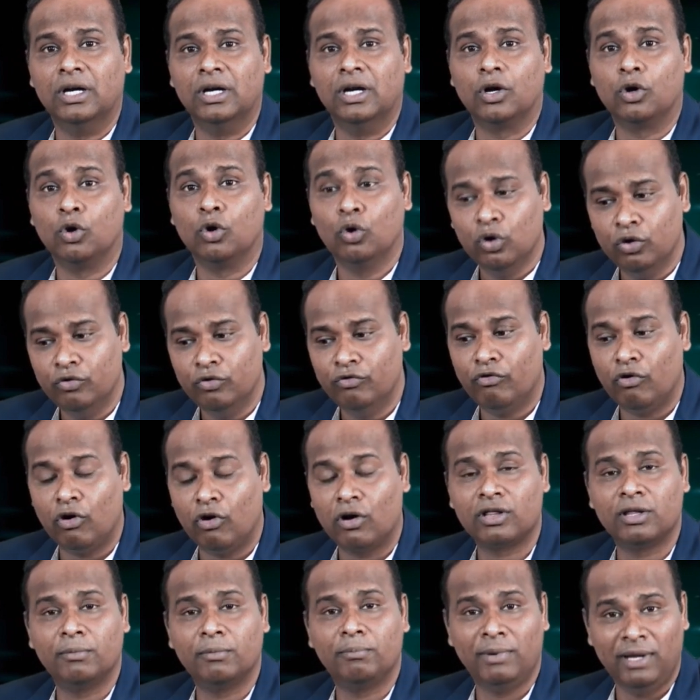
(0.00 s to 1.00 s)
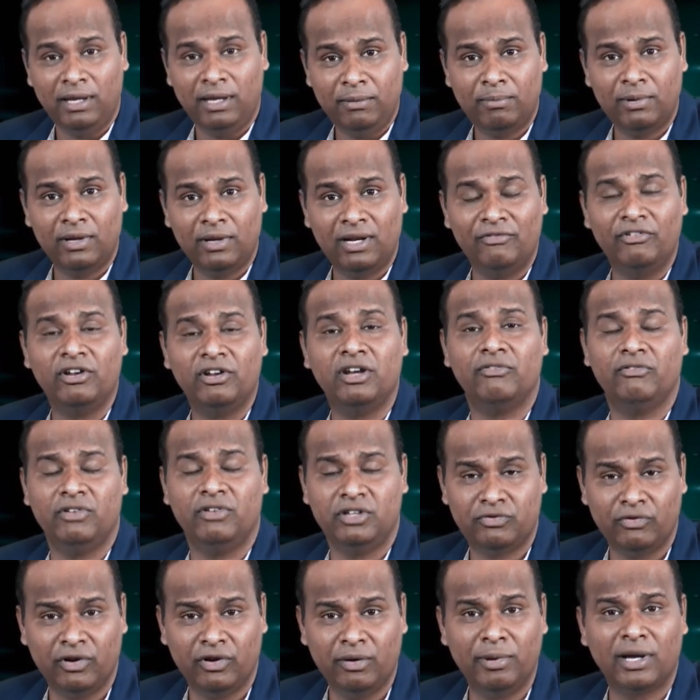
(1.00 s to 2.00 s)
good for the people,
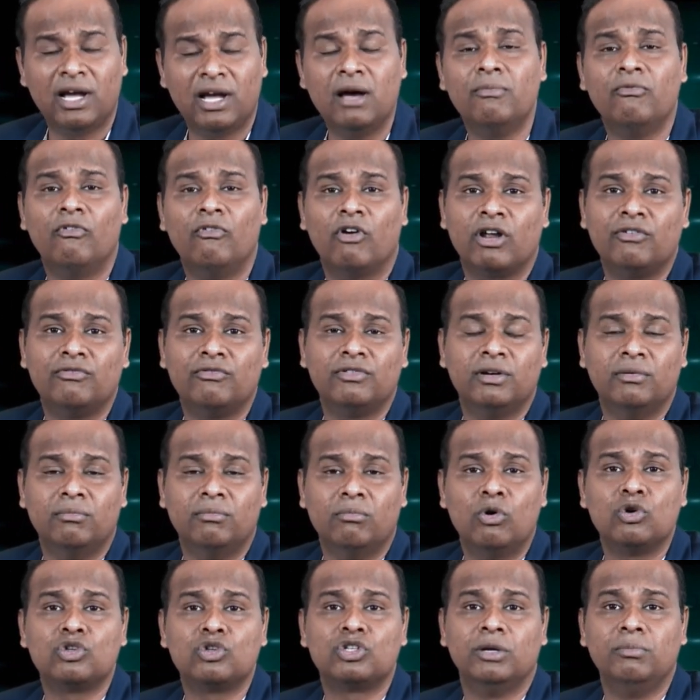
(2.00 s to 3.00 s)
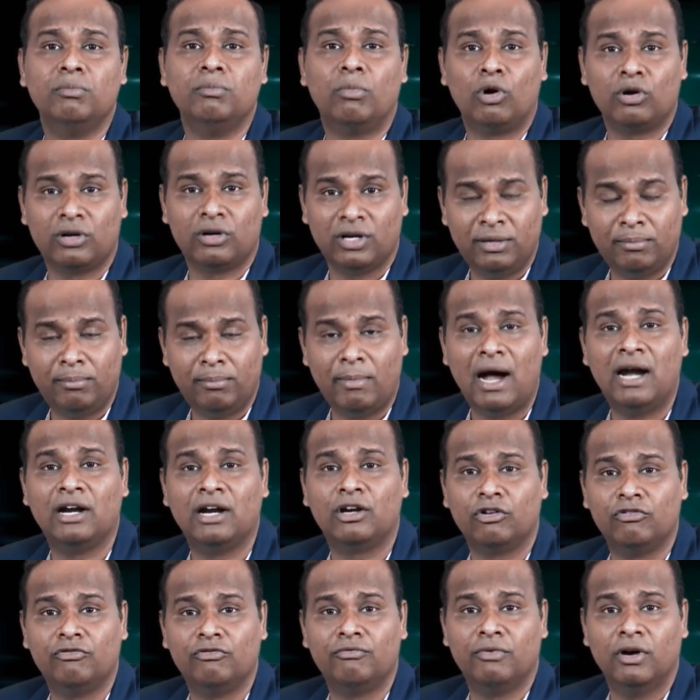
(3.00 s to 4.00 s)
which will become one of the most important part
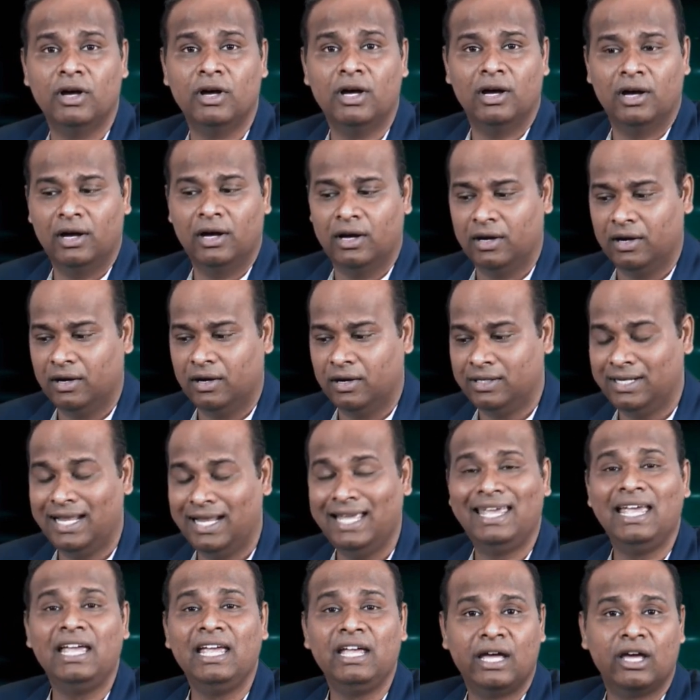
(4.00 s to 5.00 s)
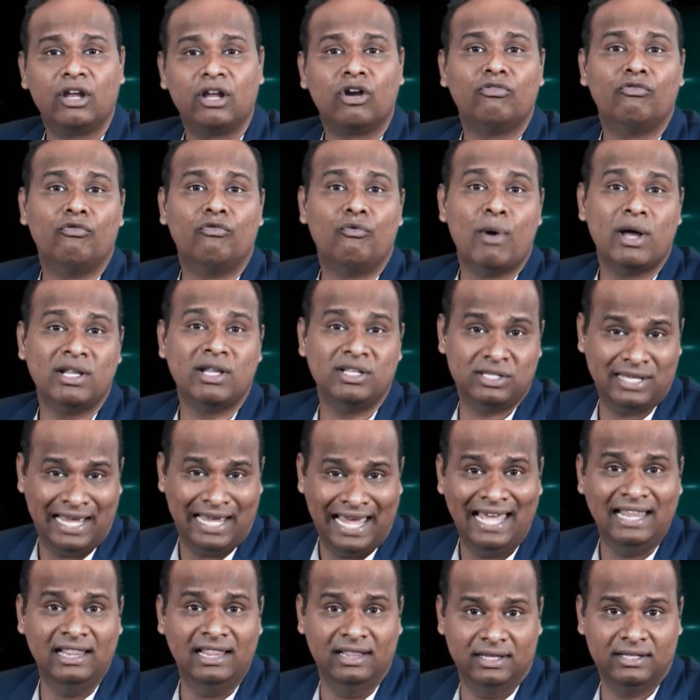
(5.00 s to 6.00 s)
of taking care of one's
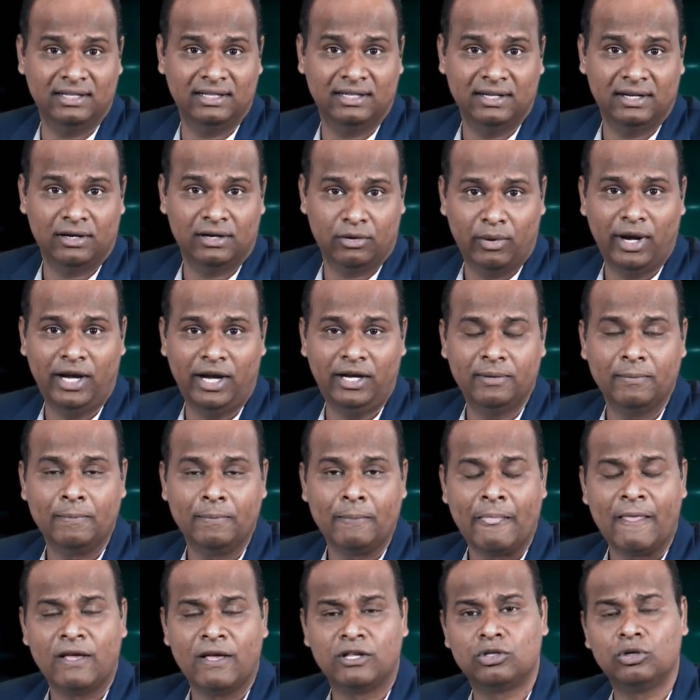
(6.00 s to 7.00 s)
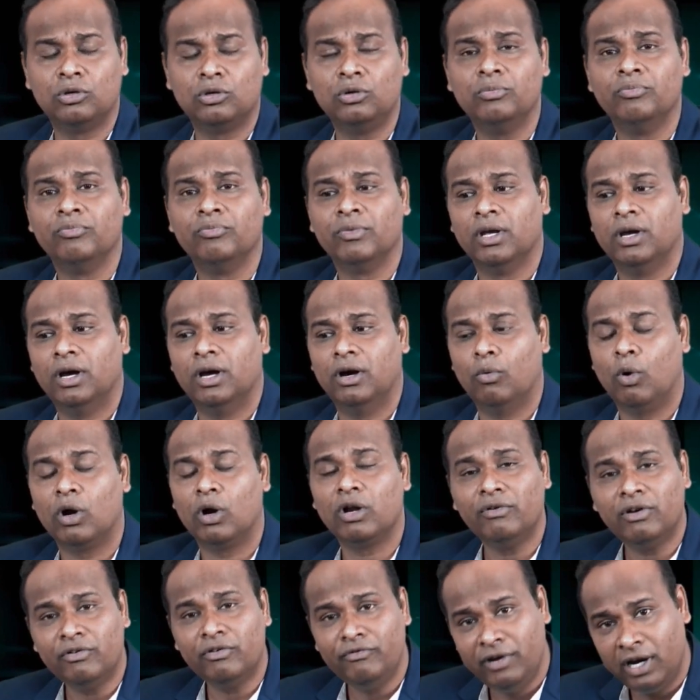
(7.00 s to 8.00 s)
health, right? So
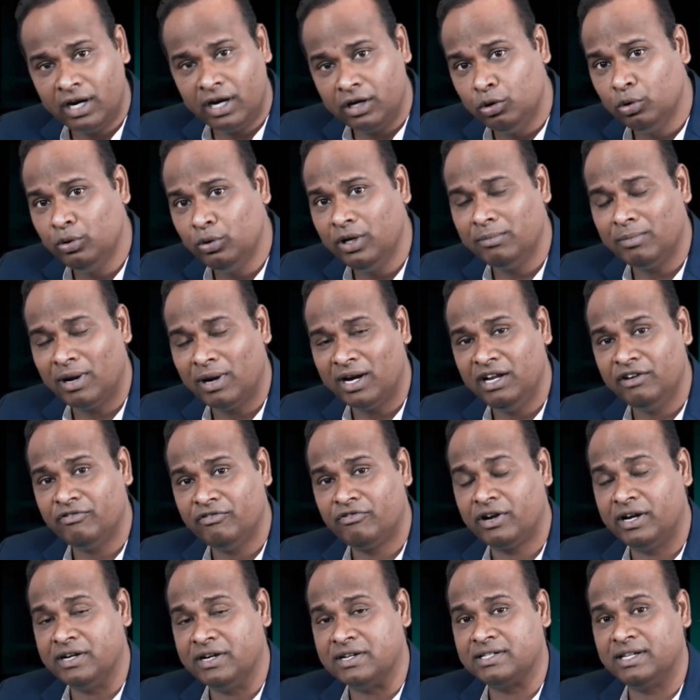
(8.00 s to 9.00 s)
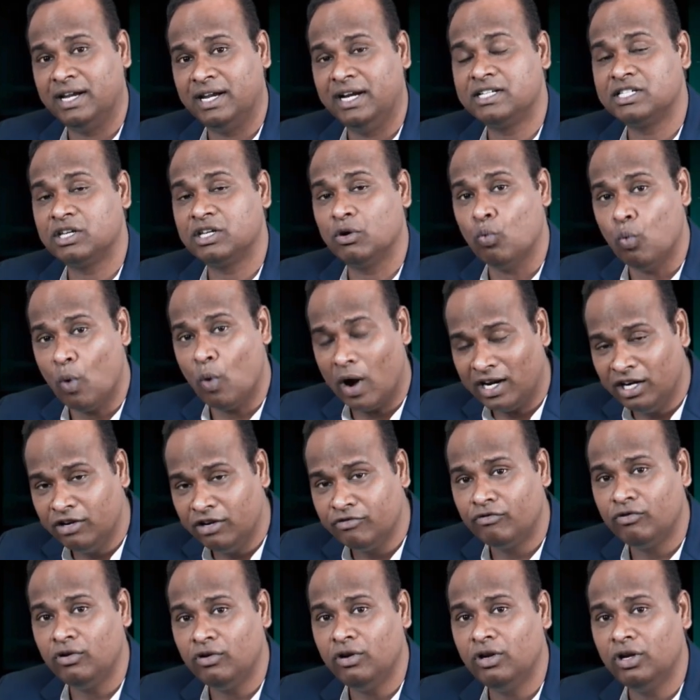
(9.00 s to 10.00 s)
whatever we are doing, my dear friends, it's a
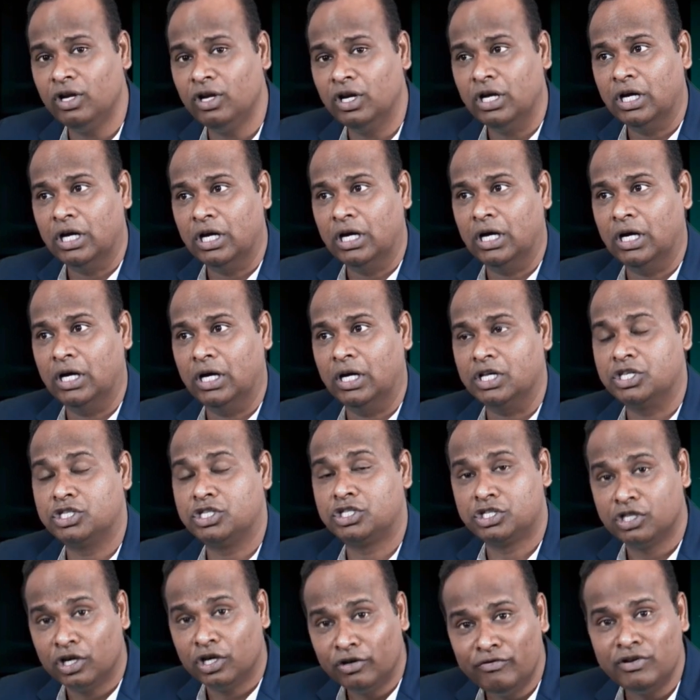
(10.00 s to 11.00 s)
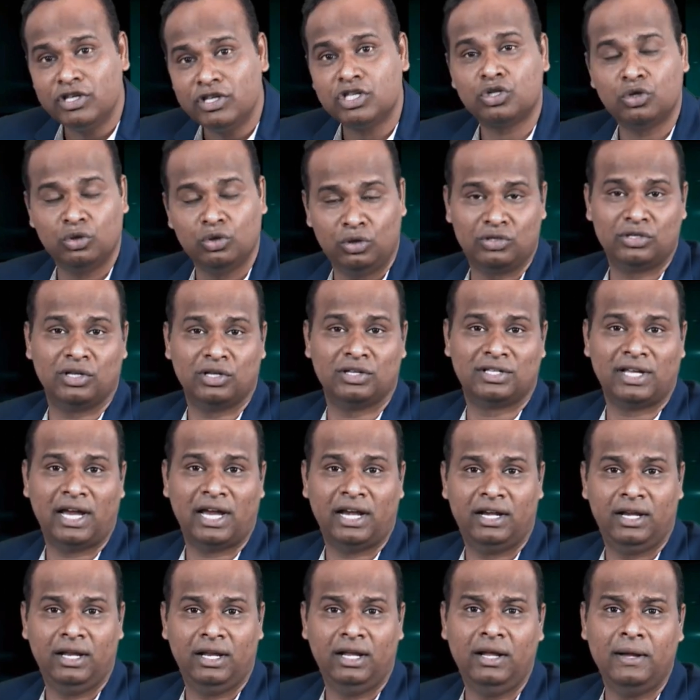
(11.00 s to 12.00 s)
wonderful service to the
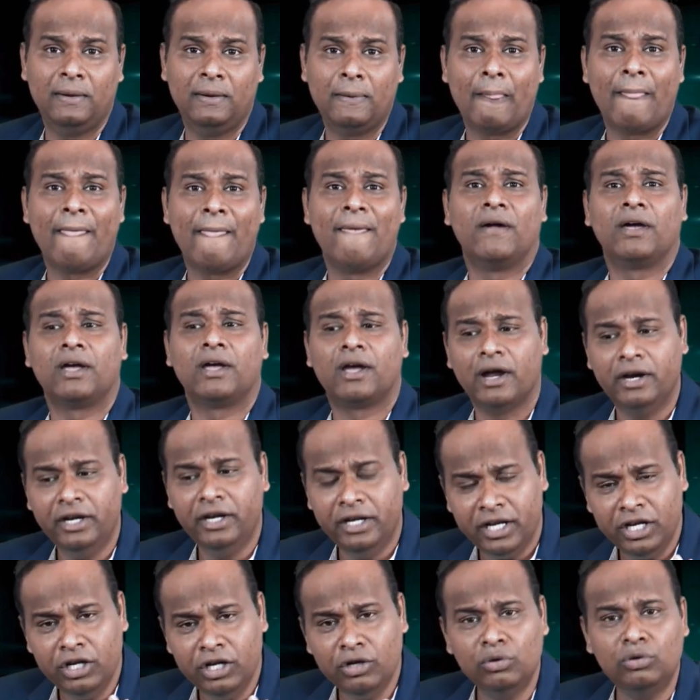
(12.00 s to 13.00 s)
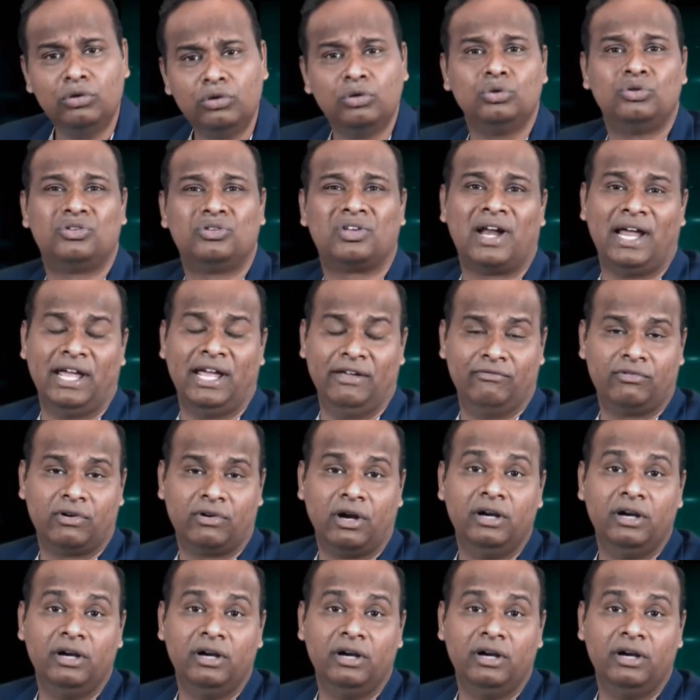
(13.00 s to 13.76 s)
society. Continue to thrive,